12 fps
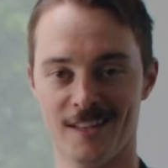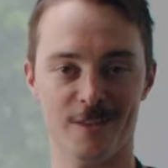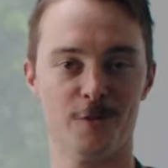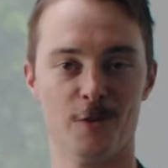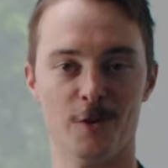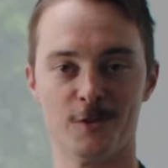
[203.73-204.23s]
and
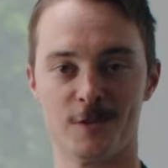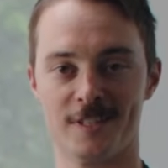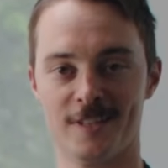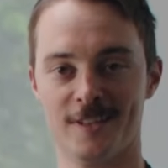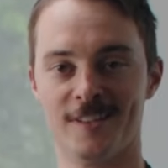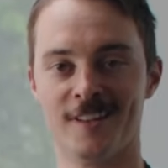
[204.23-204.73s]
if you're
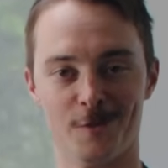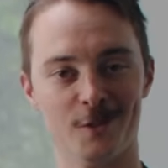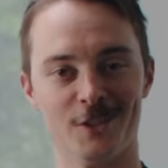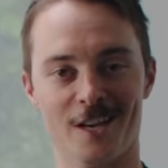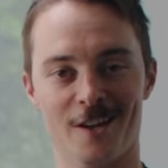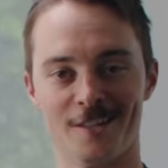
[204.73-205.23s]
interested, feel free
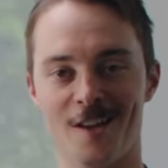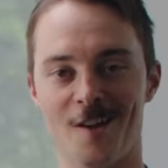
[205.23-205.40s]
to check us